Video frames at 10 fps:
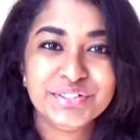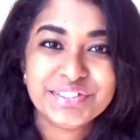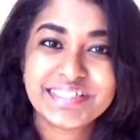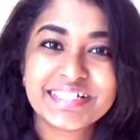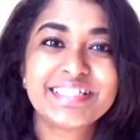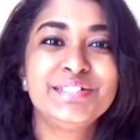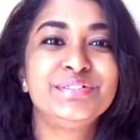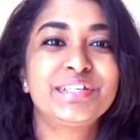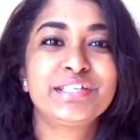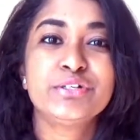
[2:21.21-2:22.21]
use this
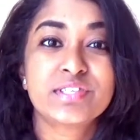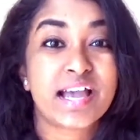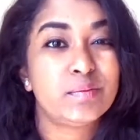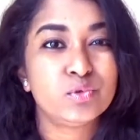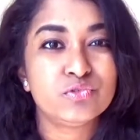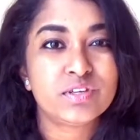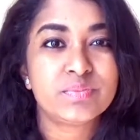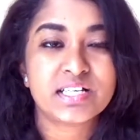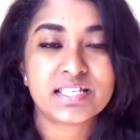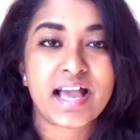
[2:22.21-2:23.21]
you can use iMovie
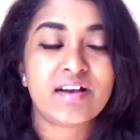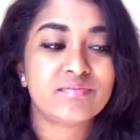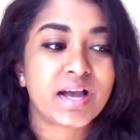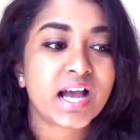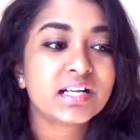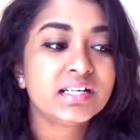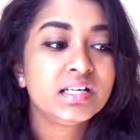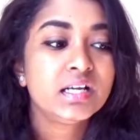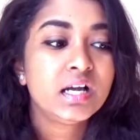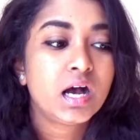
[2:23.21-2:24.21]
because I have Mac
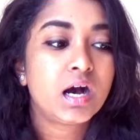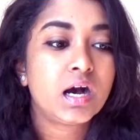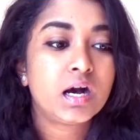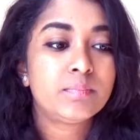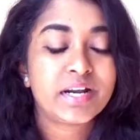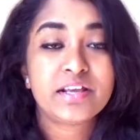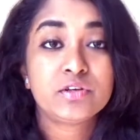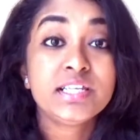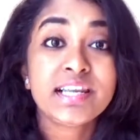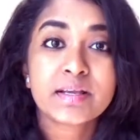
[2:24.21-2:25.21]
uh, but I
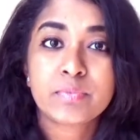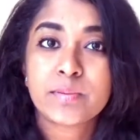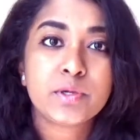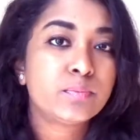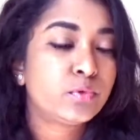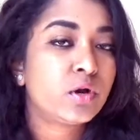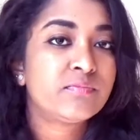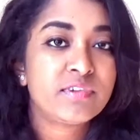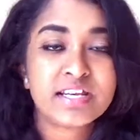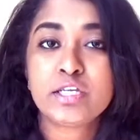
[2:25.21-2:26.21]
really like Premiere Pro
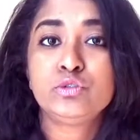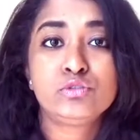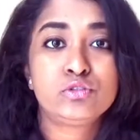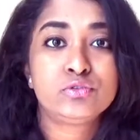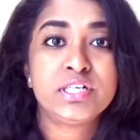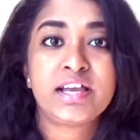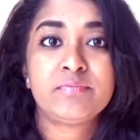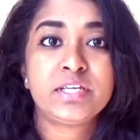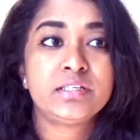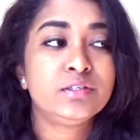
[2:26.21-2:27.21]
I'm very used to it
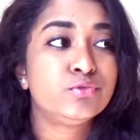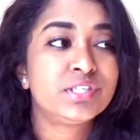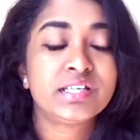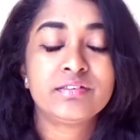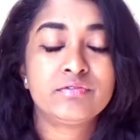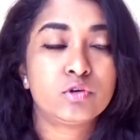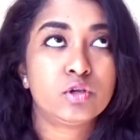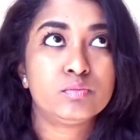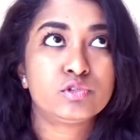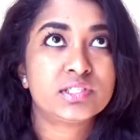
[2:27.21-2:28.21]
I've been using it for
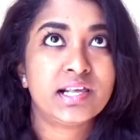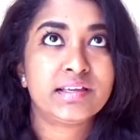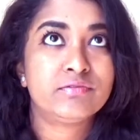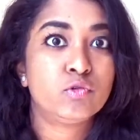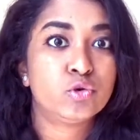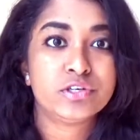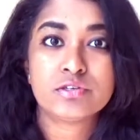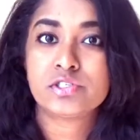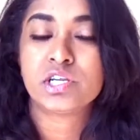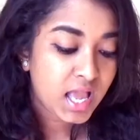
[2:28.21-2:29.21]
almost like four
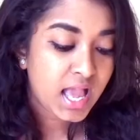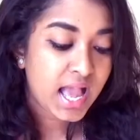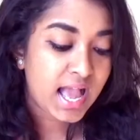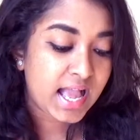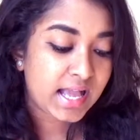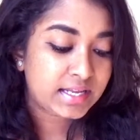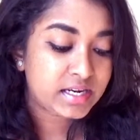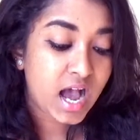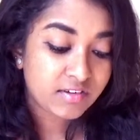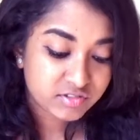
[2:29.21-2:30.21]
years now
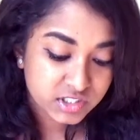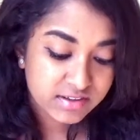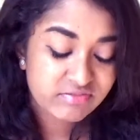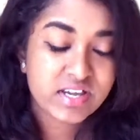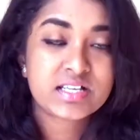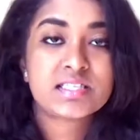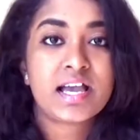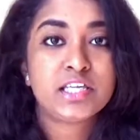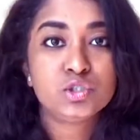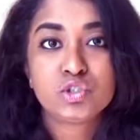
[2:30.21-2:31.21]
and After Effects
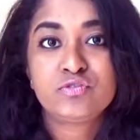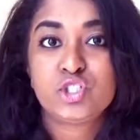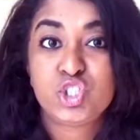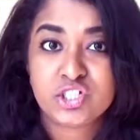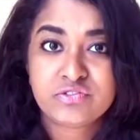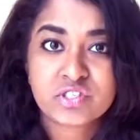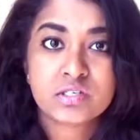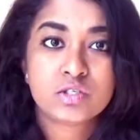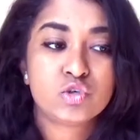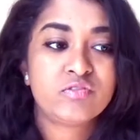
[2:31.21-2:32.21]
I use for GIFs
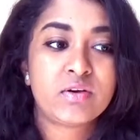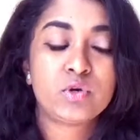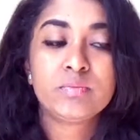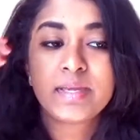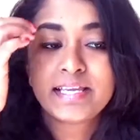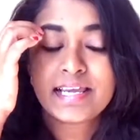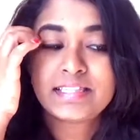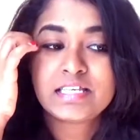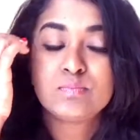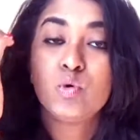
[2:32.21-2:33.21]
so if I want to make like
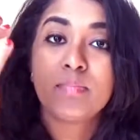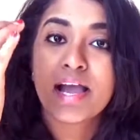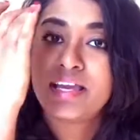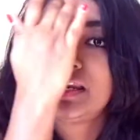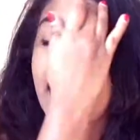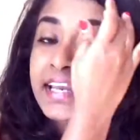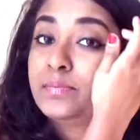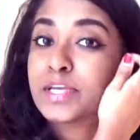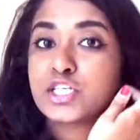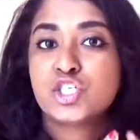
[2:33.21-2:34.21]
these mobile
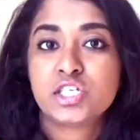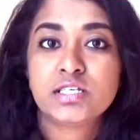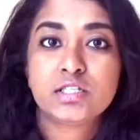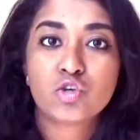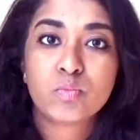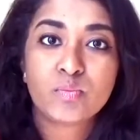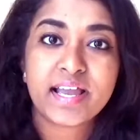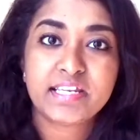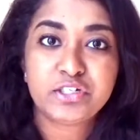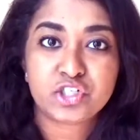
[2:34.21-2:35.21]
animations or
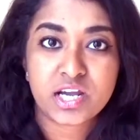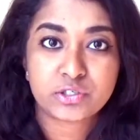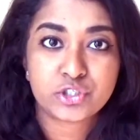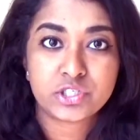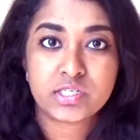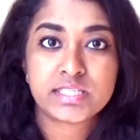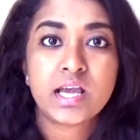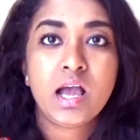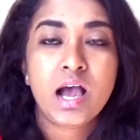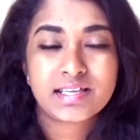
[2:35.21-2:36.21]
mobile interactions
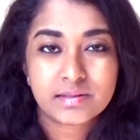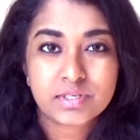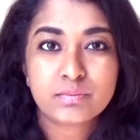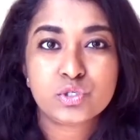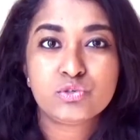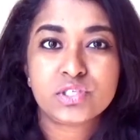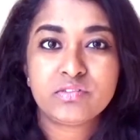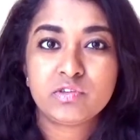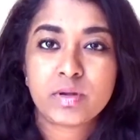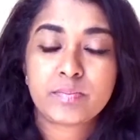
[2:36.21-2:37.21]
I sometimes use
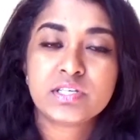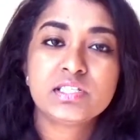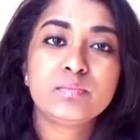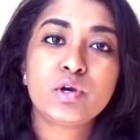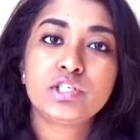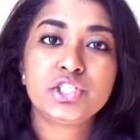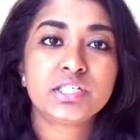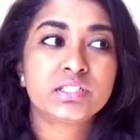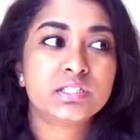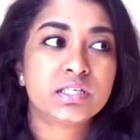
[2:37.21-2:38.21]
it for my personal
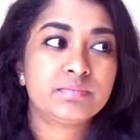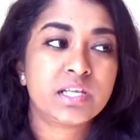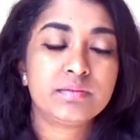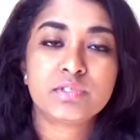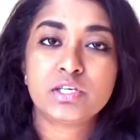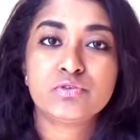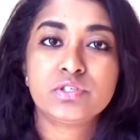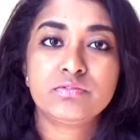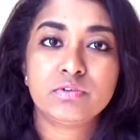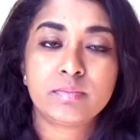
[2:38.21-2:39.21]
projects so sometimes I use
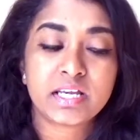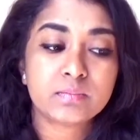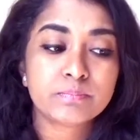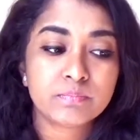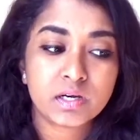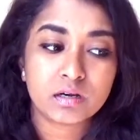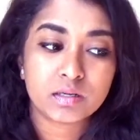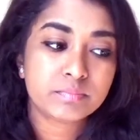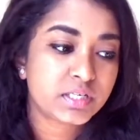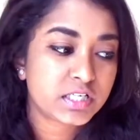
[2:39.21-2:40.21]
it for my com uh,
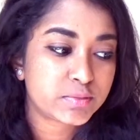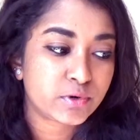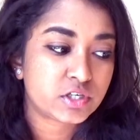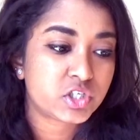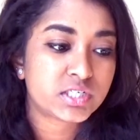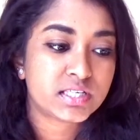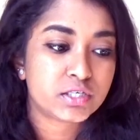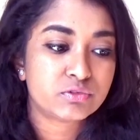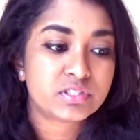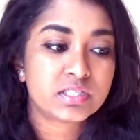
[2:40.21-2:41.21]
company's projects I
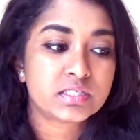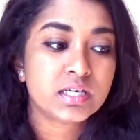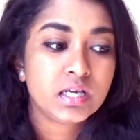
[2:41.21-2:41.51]
use this